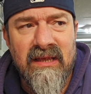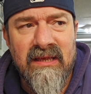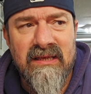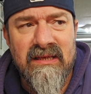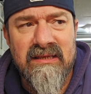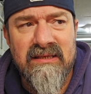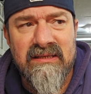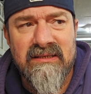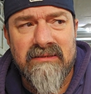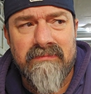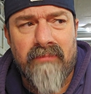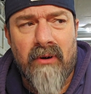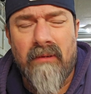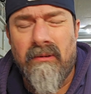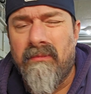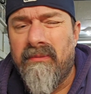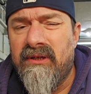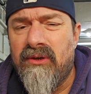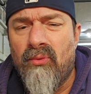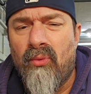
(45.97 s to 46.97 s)
is
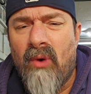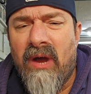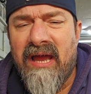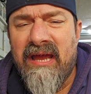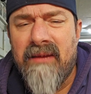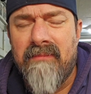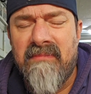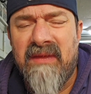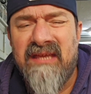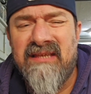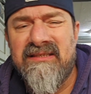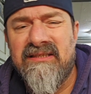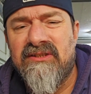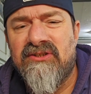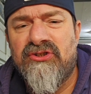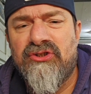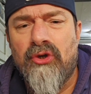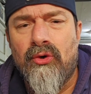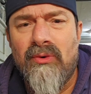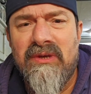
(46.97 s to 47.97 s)
probably why it makes it
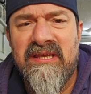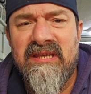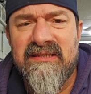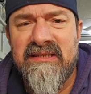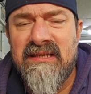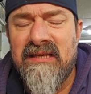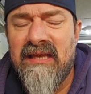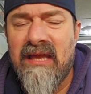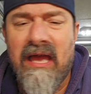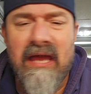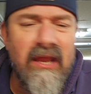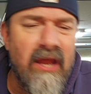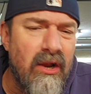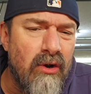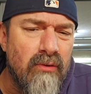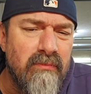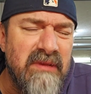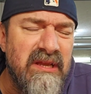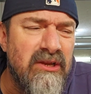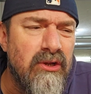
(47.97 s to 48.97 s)
so easy. I
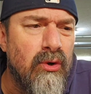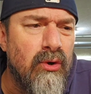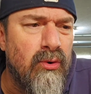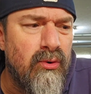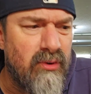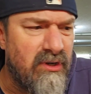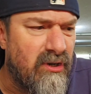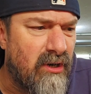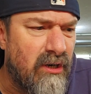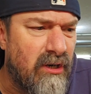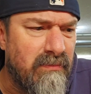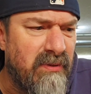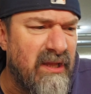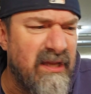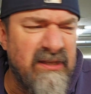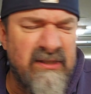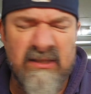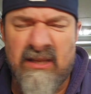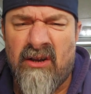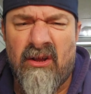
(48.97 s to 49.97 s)
don't mean to go to a dark
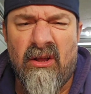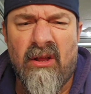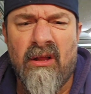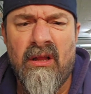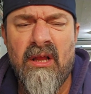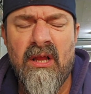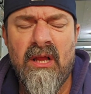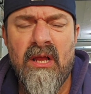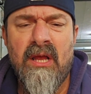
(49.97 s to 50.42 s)
place at all.